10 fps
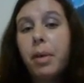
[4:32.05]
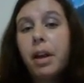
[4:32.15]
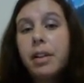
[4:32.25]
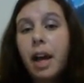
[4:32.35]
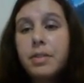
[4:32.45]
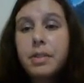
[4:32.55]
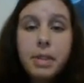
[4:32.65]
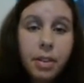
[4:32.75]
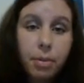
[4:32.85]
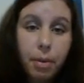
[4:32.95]
It allows them
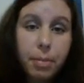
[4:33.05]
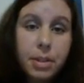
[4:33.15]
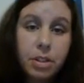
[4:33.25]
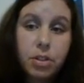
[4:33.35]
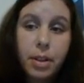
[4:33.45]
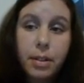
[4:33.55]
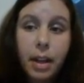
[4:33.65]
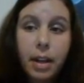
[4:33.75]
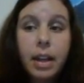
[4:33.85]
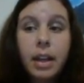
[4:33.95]
to get the repetition that
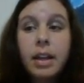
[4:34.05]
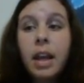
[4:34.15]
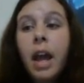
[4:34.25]
they need